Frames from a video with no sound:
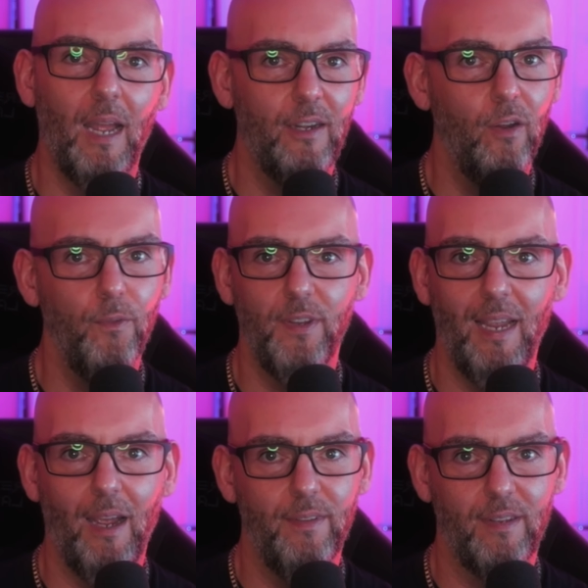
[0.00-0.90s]
I don't see
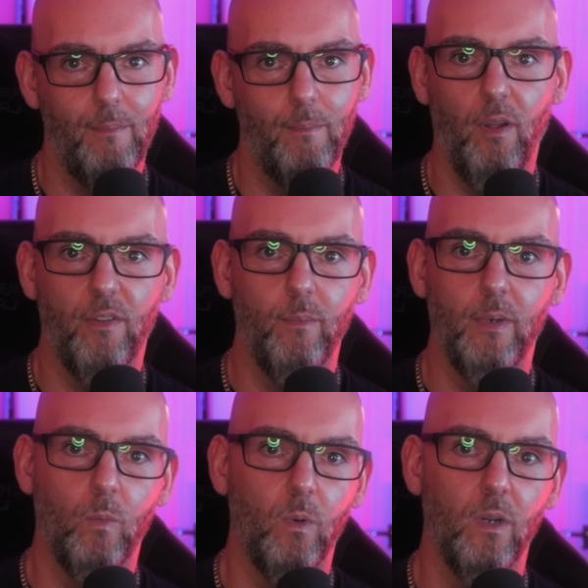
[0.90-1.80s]
how this can
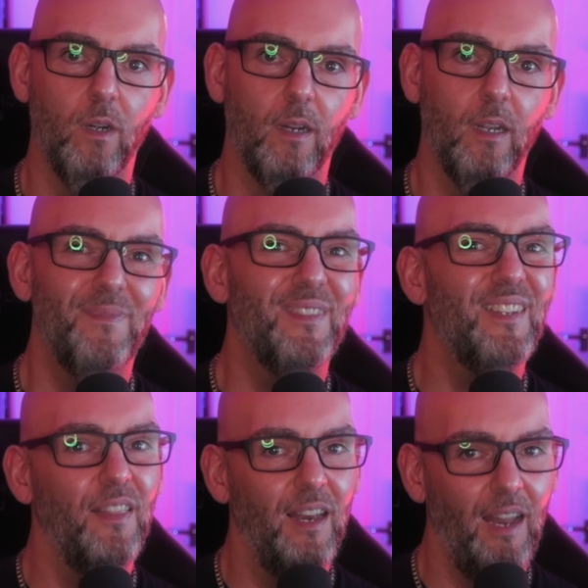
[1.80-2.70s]
possibly work
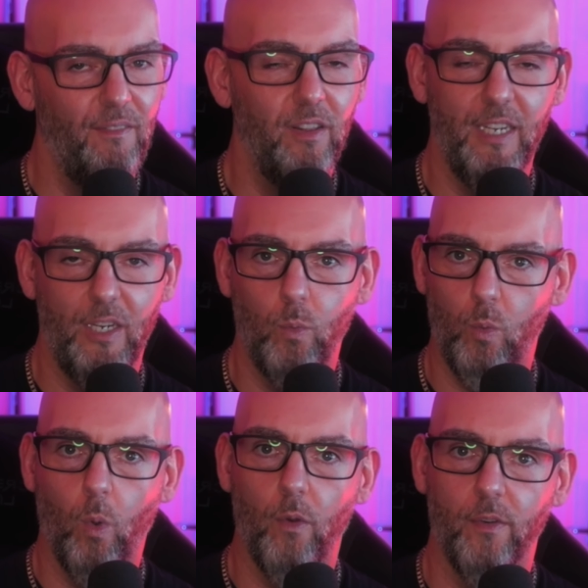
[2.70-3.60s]
to the level that you
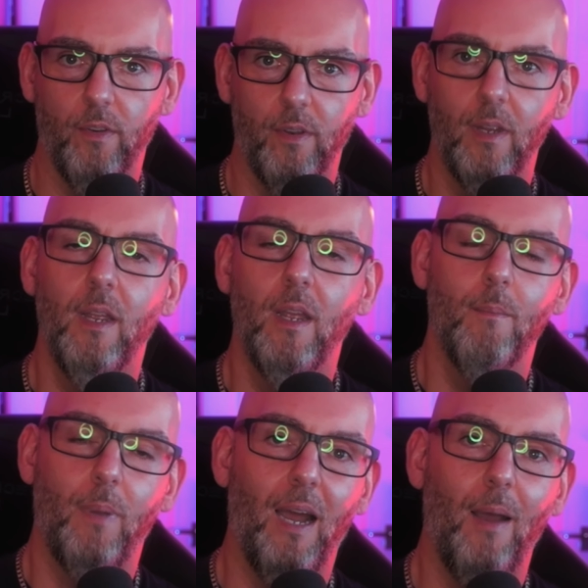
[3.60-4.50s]
would want.
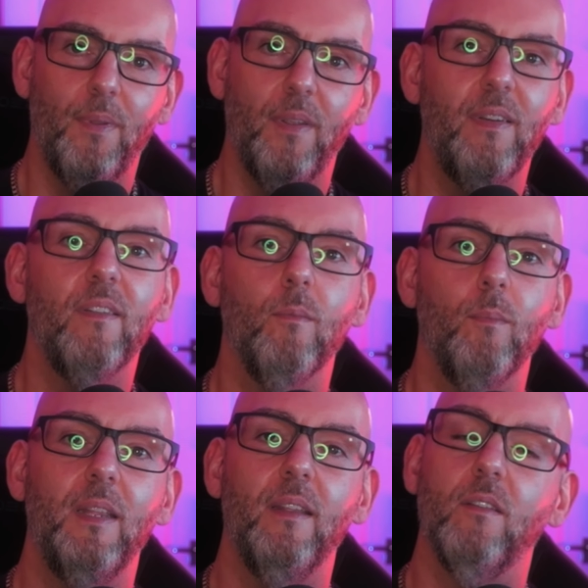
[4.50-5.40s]
Perhaps if it's
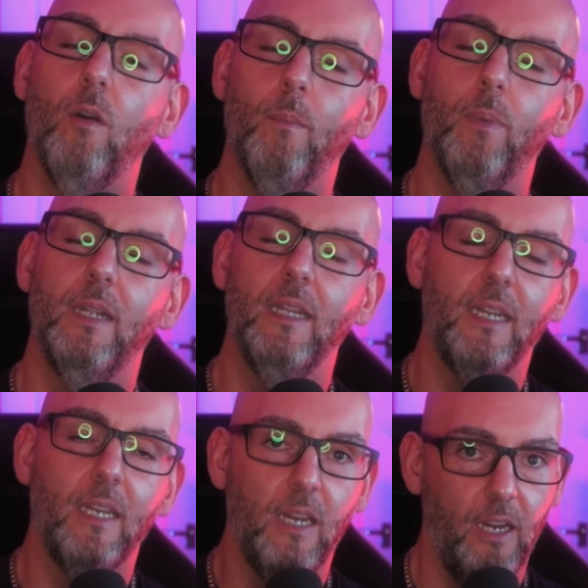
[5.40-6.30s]
somebody that's
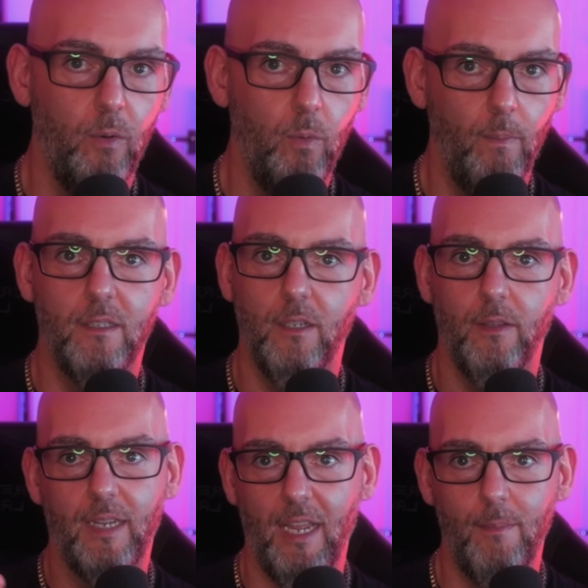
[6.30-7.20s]
completely new to
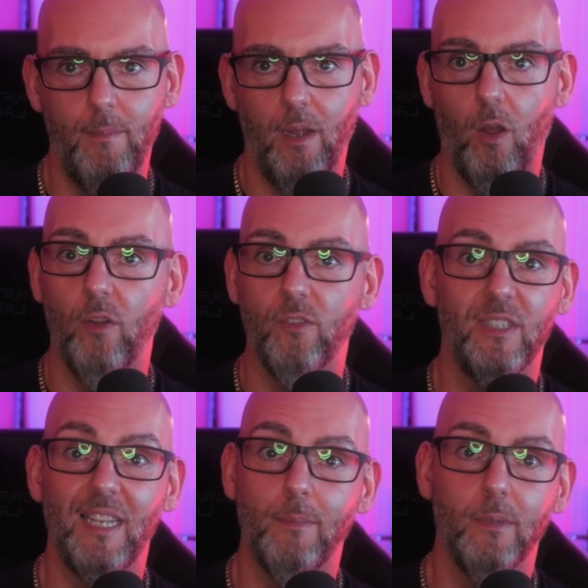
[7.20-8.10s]
the game or to
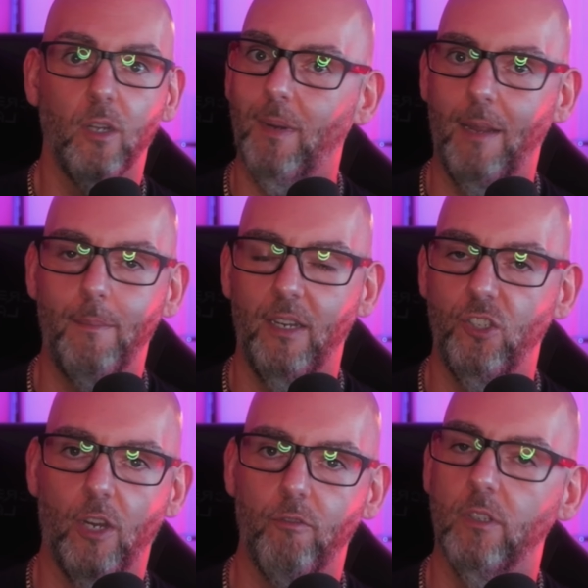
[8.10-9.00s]
tabletop gaming in
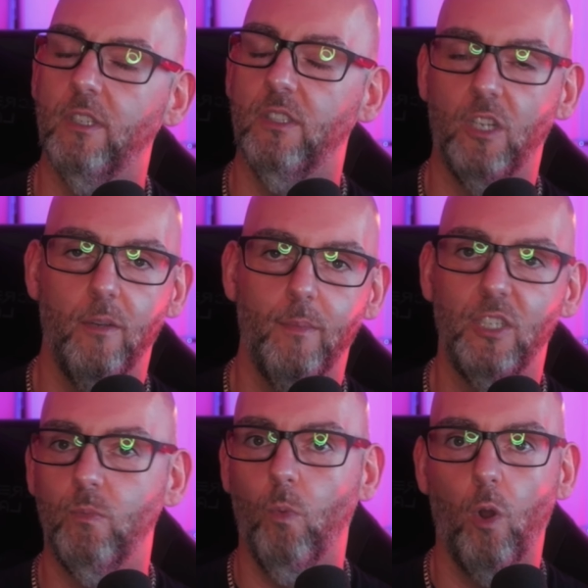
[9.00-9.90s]
general, to
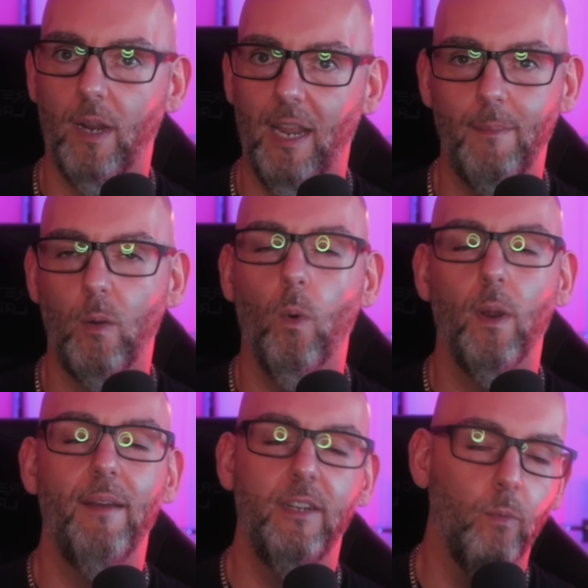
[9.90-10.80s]
skirmish, wargaming,
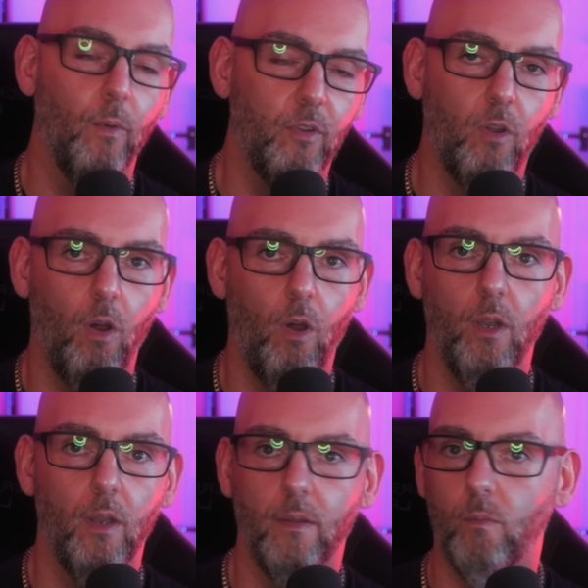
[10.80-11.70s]
whatever you want to
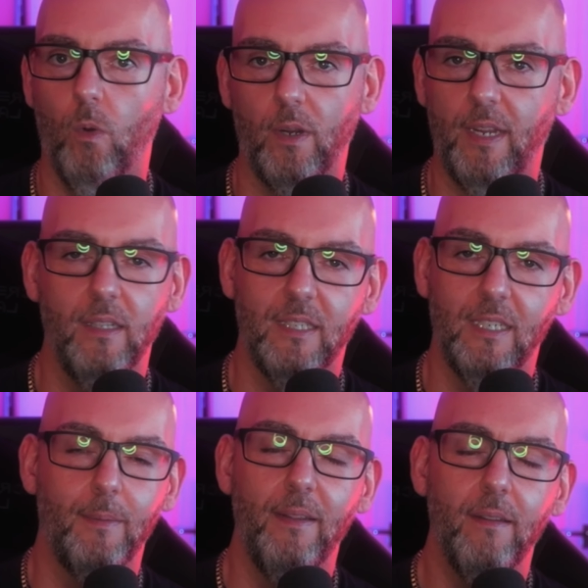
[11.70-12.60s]
call what Kill
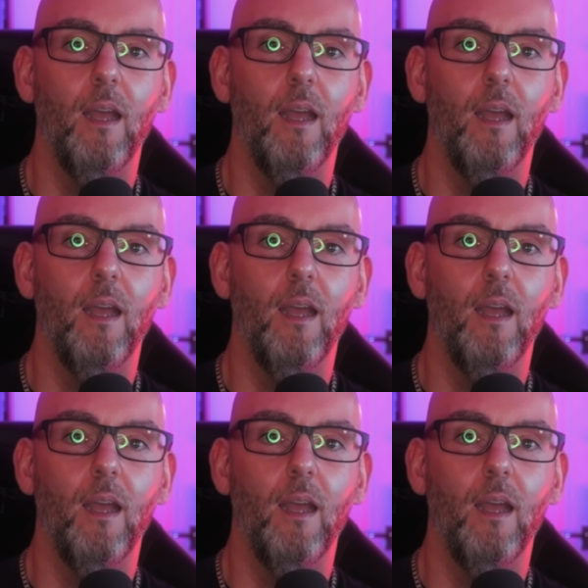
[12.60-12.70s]
Team is,